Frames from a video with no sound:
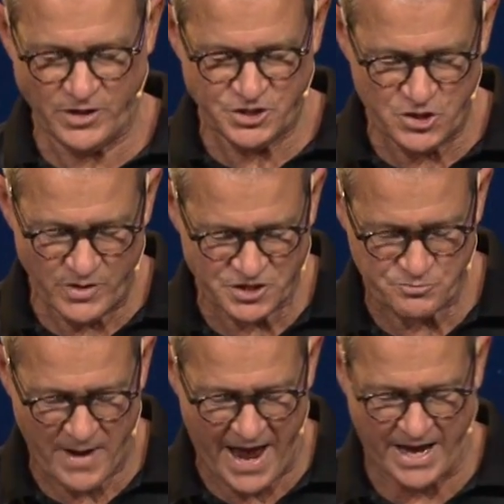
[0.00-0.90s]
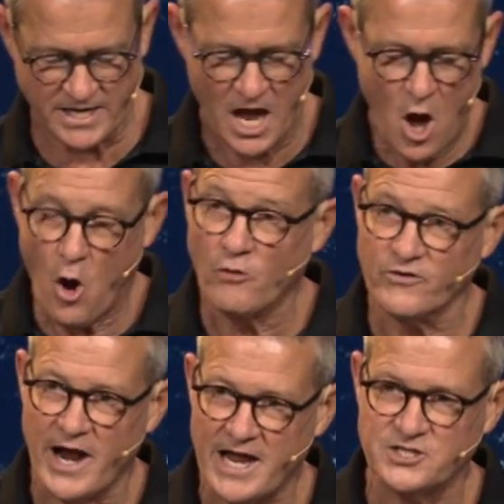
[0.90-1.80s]
Jewish man
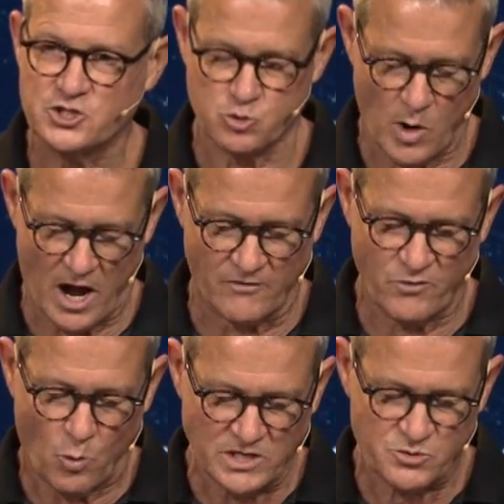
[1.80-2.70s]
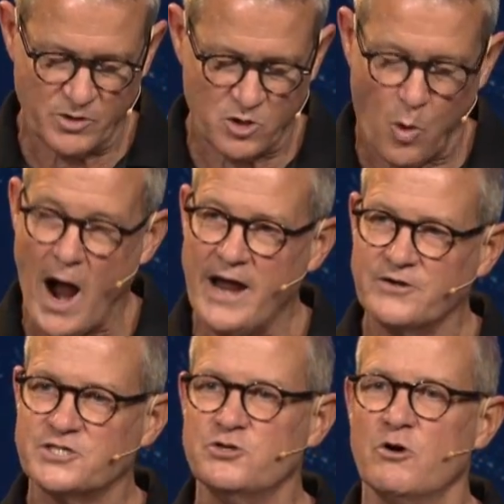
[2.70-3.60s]
over age 12 was
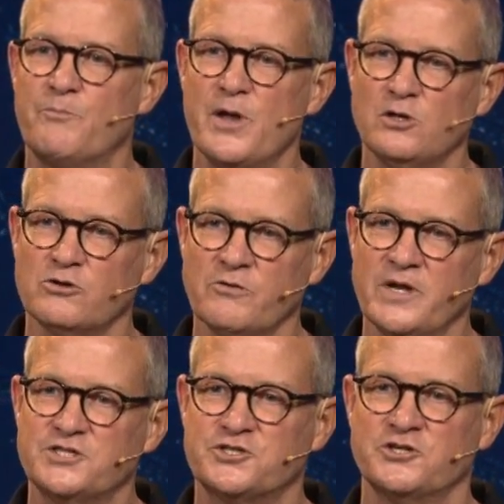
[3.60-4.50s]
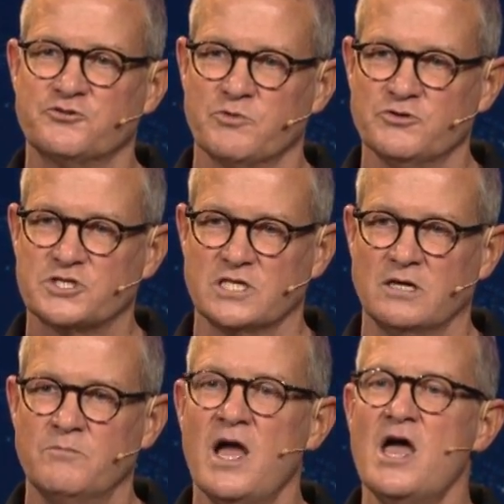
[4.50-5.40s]
required to do a pilgrimage to
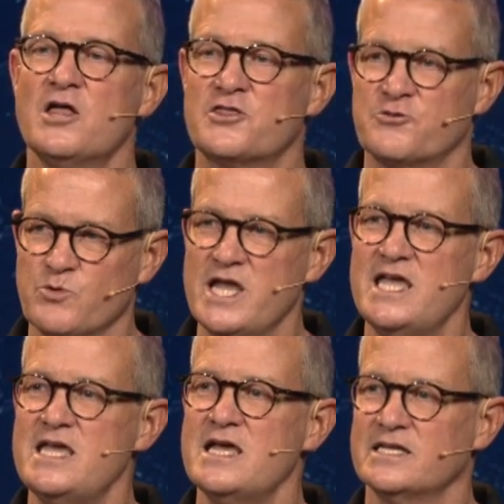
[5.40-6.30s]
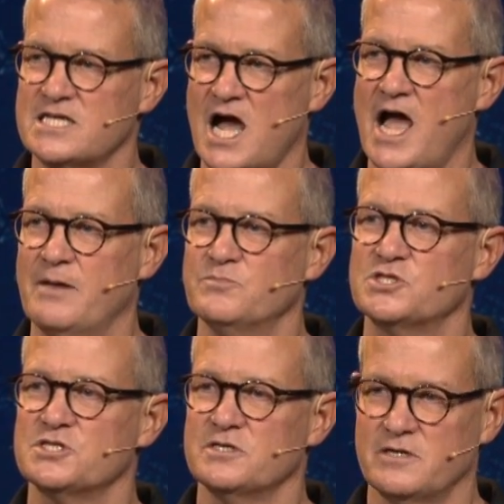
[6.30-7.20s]
Jerusalem 3
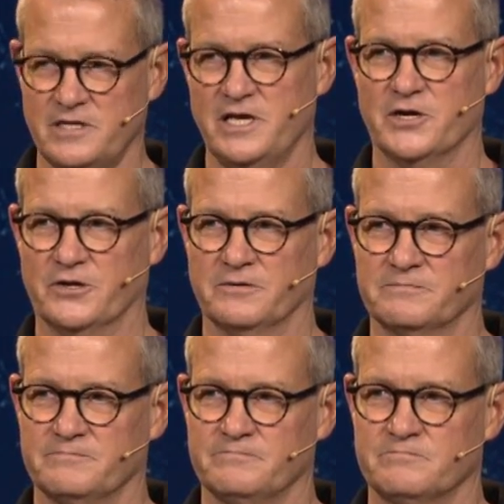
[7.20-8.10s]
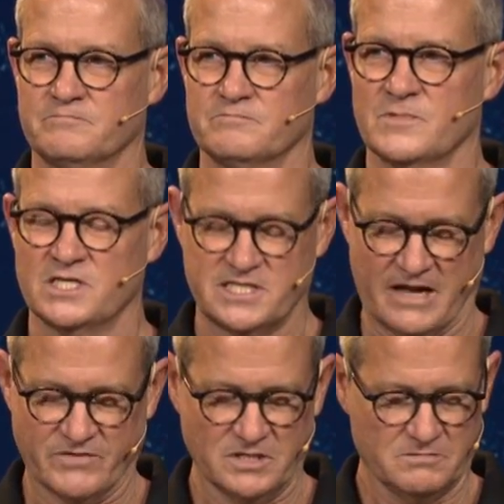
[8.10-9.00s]
times a year.
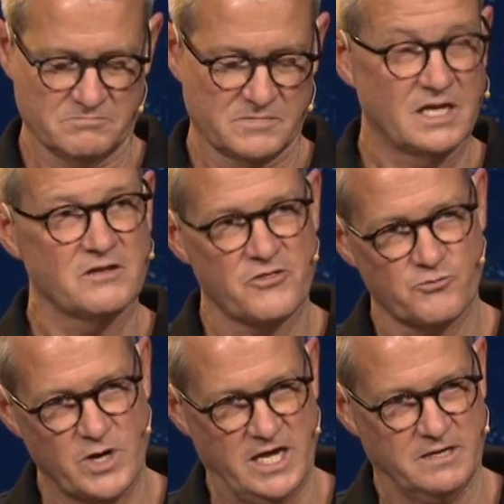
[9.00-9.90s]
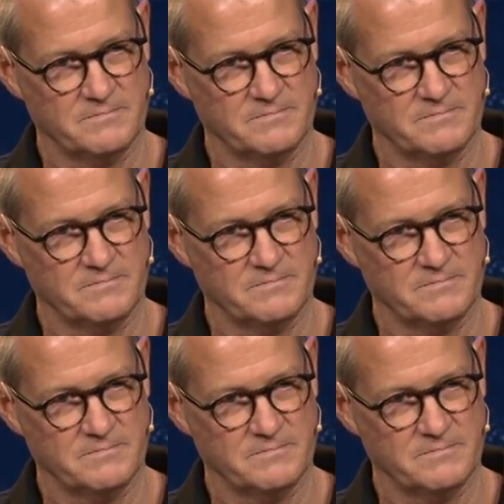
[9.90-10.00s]
7 and 3.